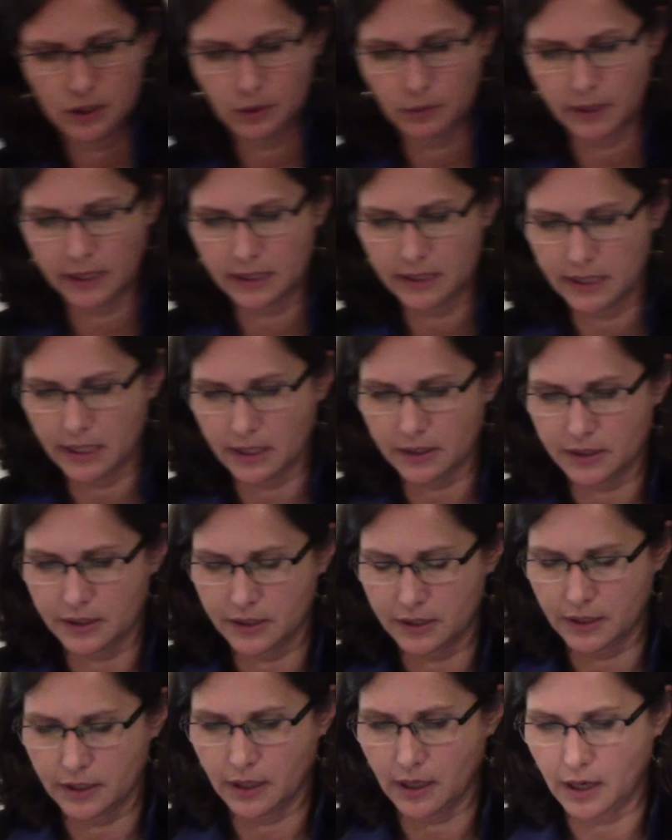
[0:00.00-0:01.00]
to
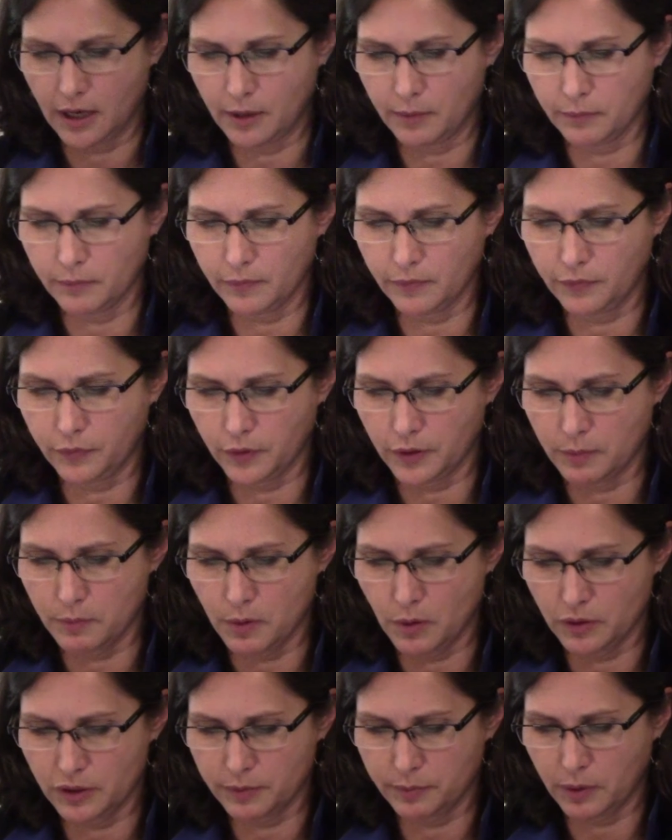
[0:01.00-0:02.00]
exist for the
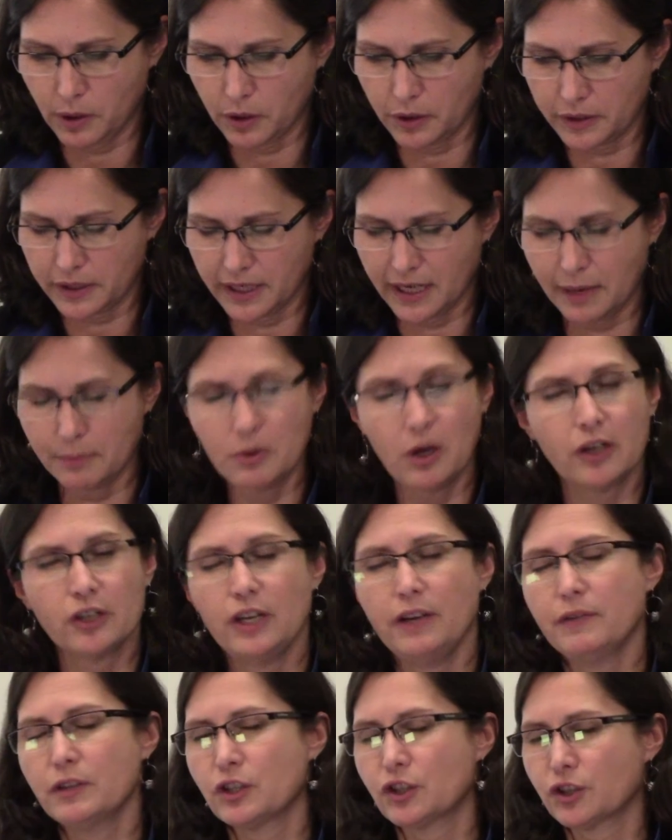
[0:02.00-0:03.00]
most part. And I'm not
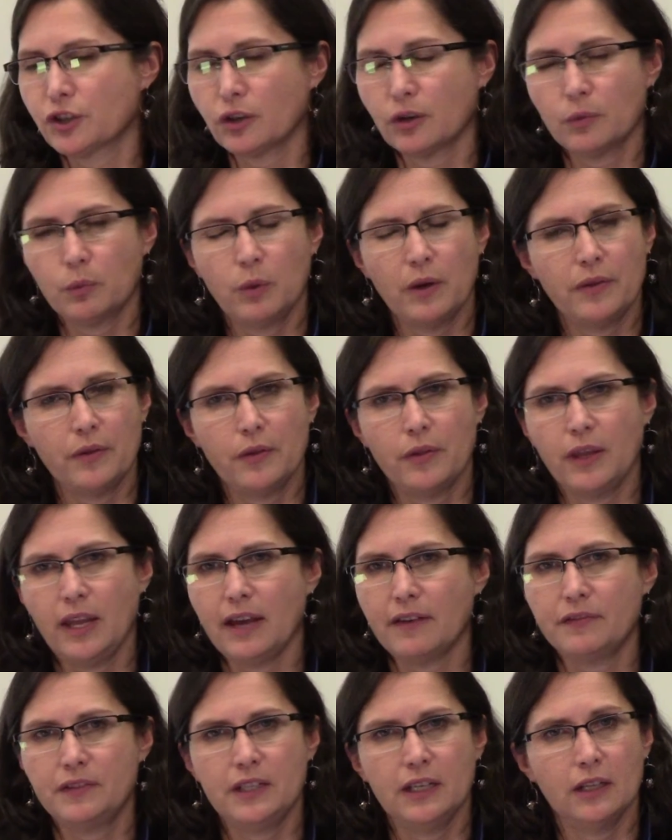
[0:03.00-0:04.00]
even sure whether the
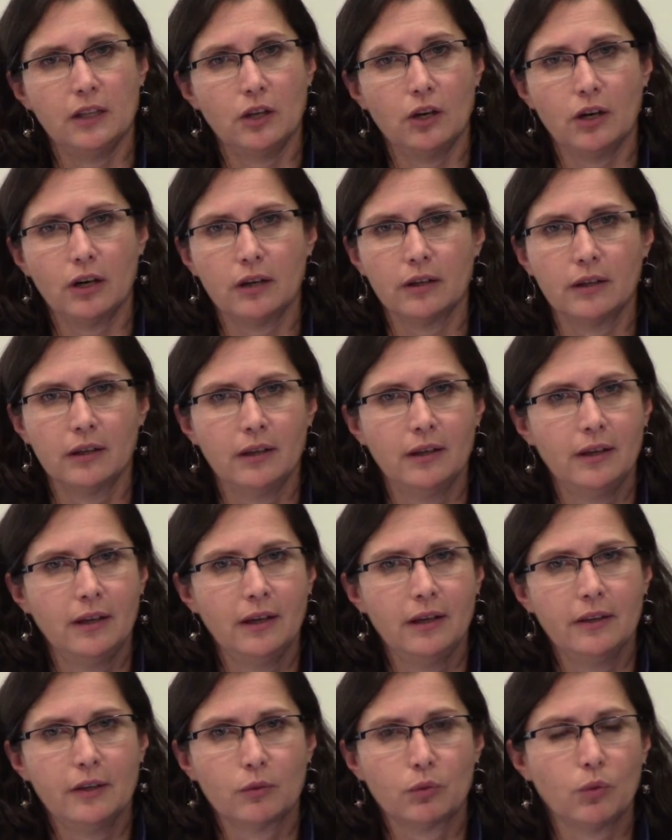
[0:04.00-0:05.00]
FDLR,
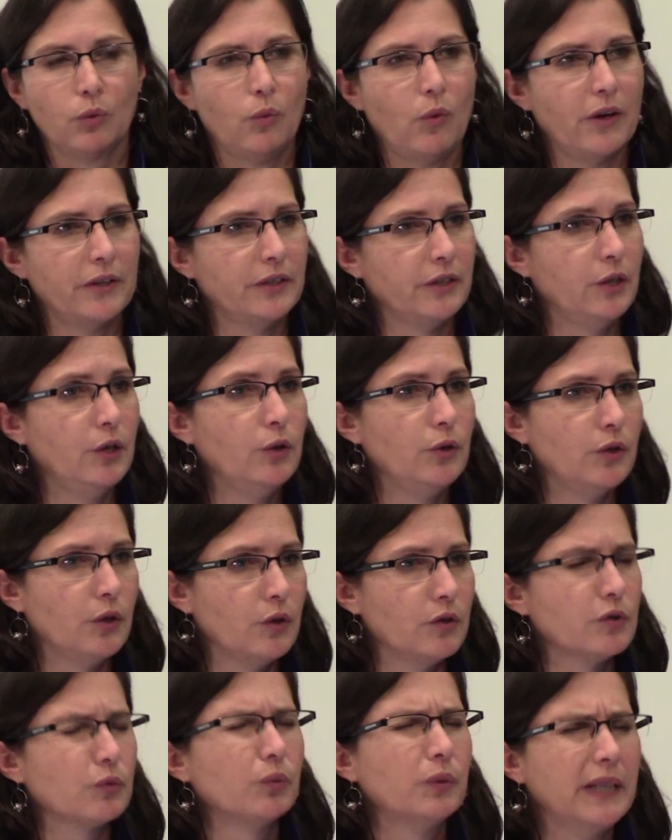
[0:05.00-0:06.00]
the Rwandan
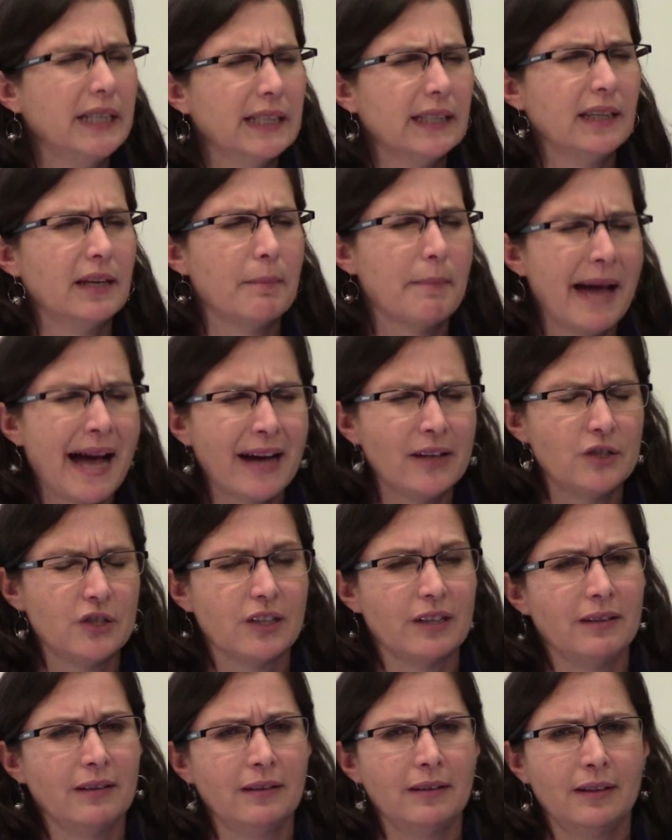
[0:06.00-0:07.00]
Hutus, really
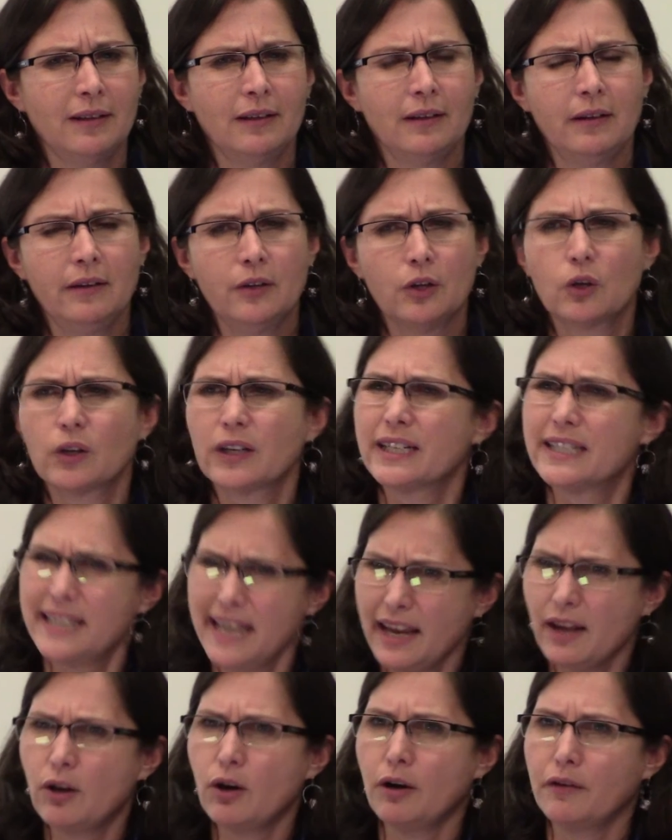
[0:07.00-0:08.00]
imagine they're going to
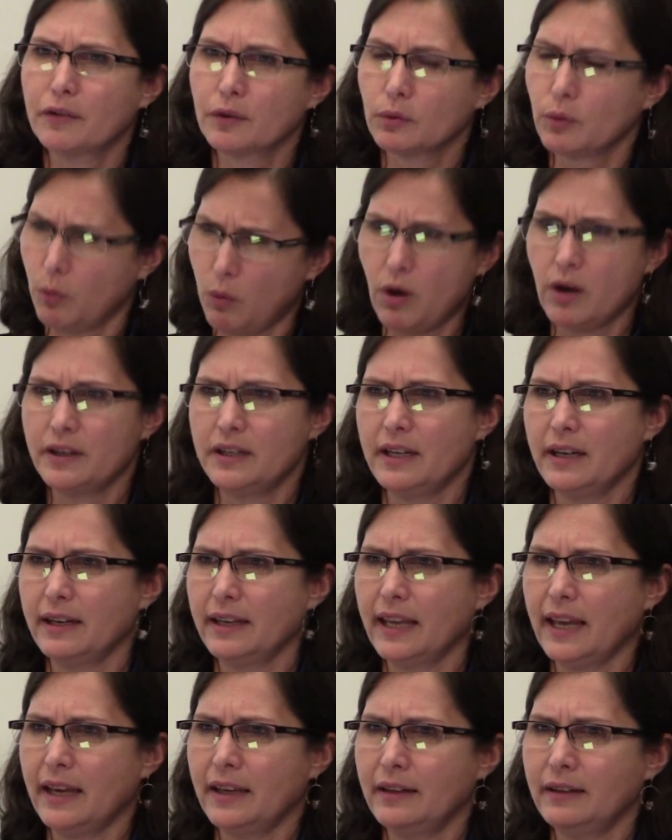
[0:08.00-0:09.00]
take over Rwanda
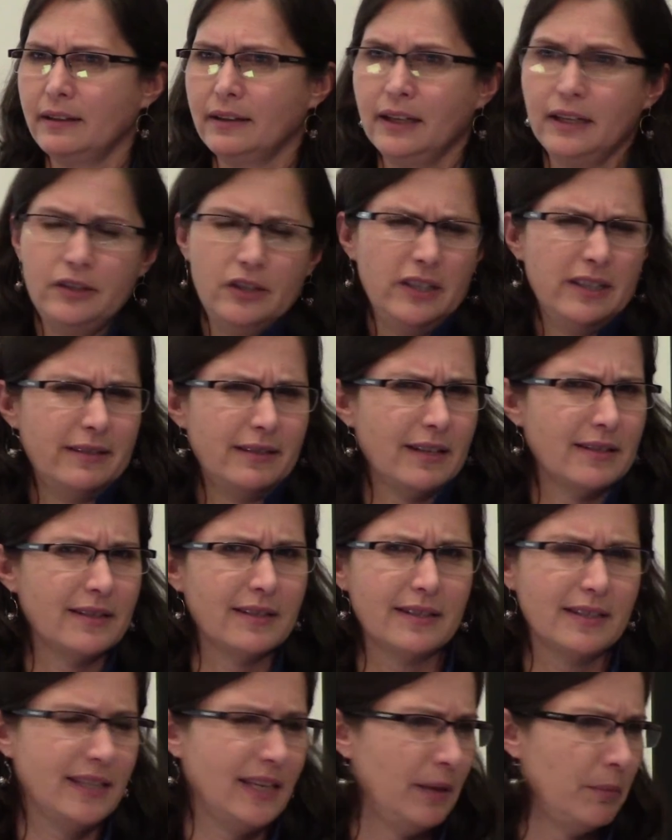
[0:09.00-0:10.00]
again. It just
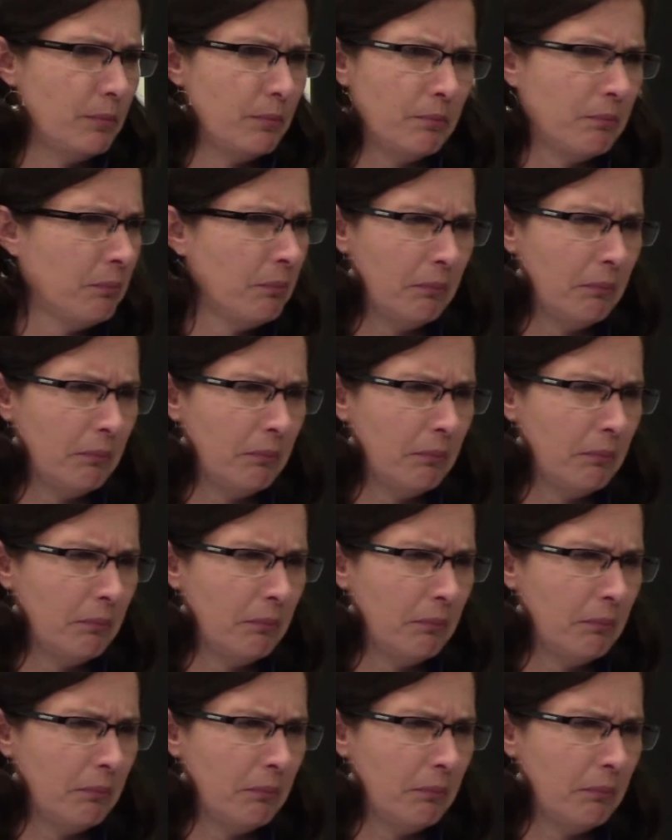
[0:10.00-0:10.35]
doesn't seem